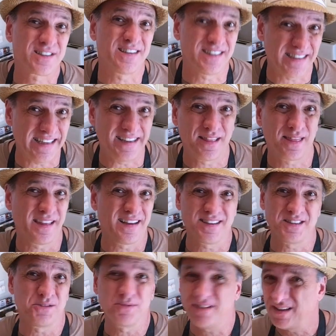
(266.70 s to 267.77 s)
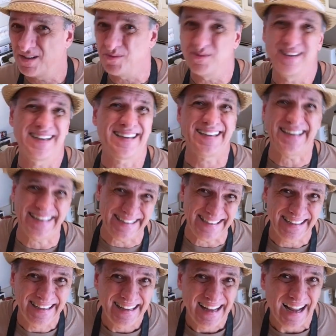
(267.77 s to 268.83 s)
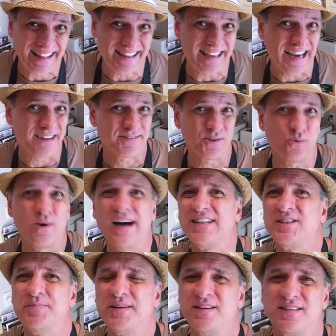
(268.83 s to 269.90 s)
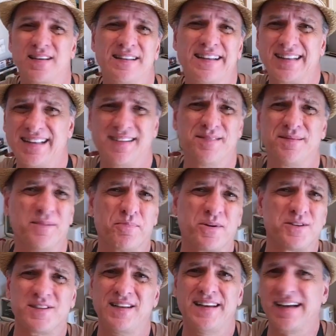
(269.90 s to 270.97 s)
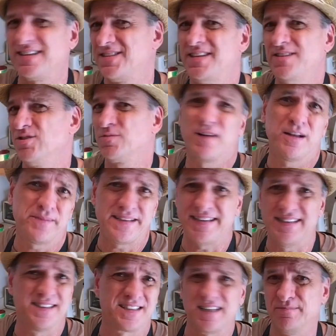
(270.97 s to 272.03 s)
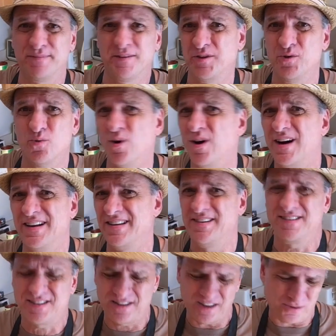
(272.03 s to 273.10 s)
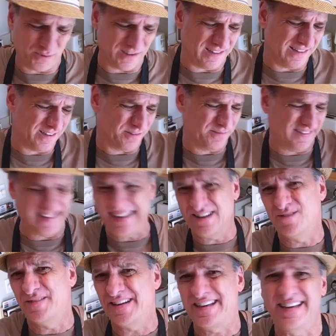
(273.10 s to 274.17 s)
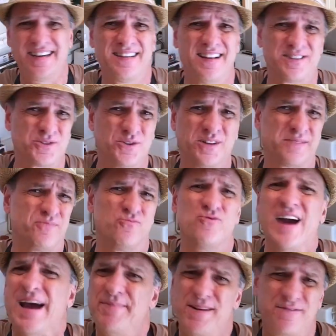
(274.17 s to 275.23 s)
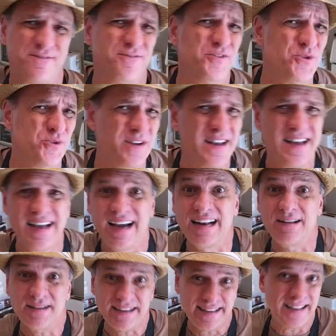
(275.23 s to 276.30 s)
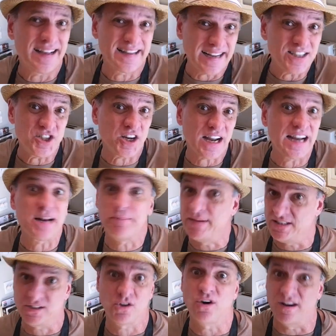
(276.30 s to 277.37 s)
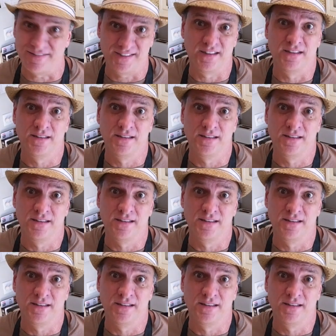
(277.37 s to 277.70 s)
to eat things you really don't want to eat, and then you have to watch because the person next to you is probably eating something you want, and you're stuck with a little thing over here that's all rabbit food, and it gets you kind of pissed off.